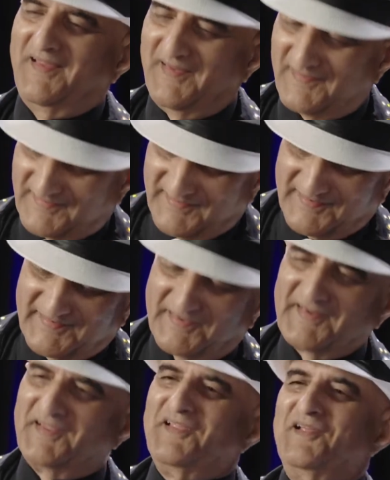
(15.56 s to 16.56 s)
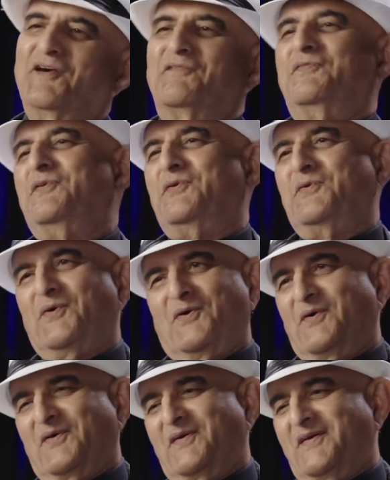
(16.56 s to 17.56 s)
is the city of New York.